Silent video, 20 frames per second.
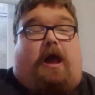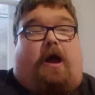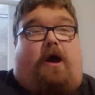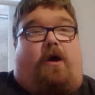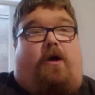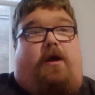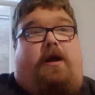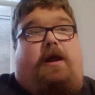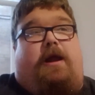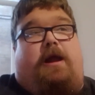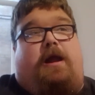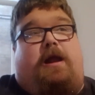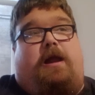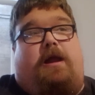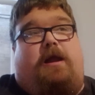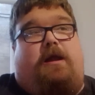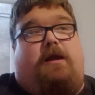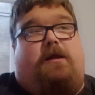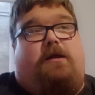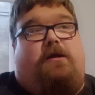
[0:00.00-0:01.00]
I
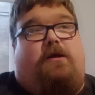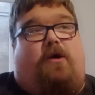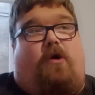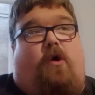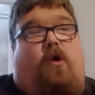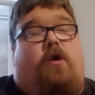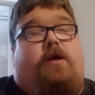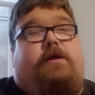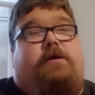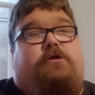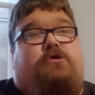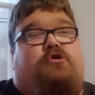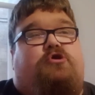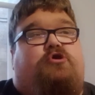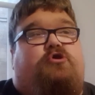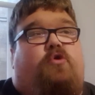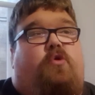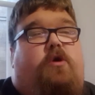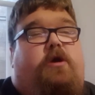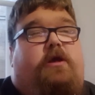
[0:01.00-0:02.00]

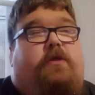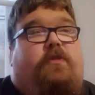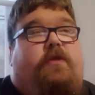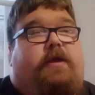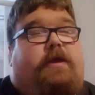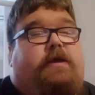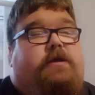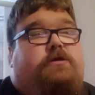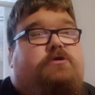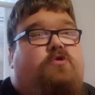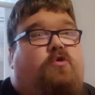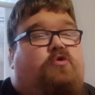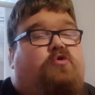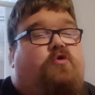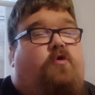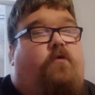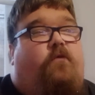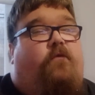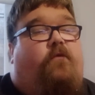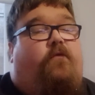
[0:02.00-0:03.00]
enjoy the sort
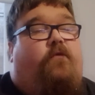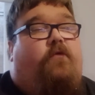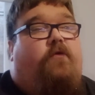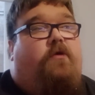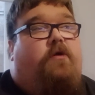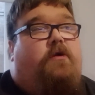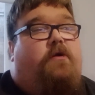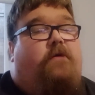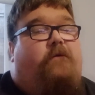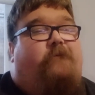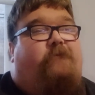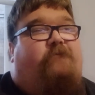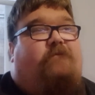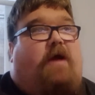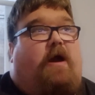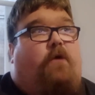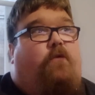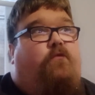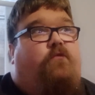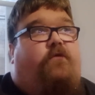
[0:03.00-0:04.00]
of
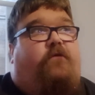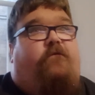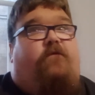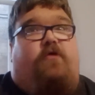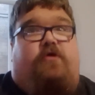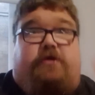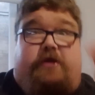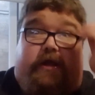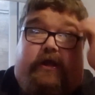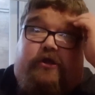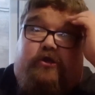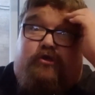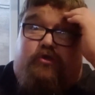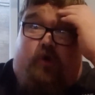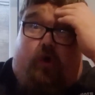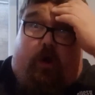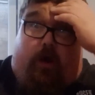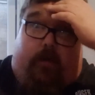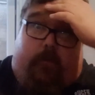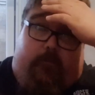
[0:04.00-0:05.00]
found footage
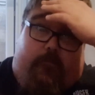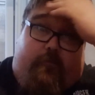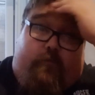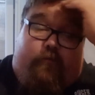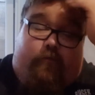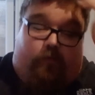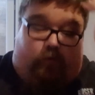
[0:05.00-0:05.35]
type